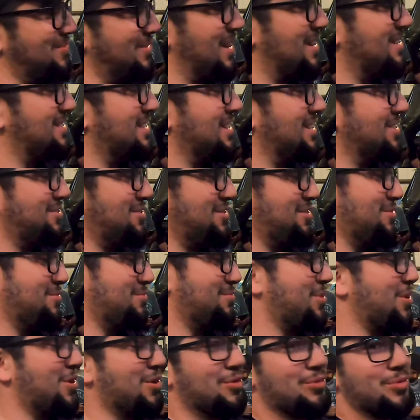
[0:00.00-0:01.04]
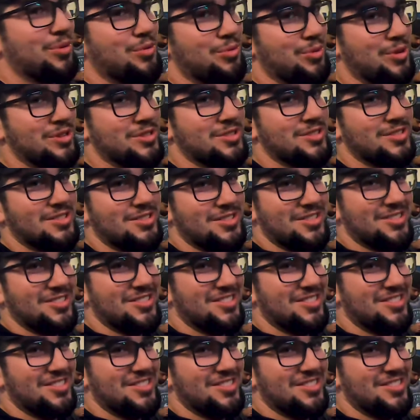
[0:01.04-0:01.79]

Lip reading: That's actually probably the real reason.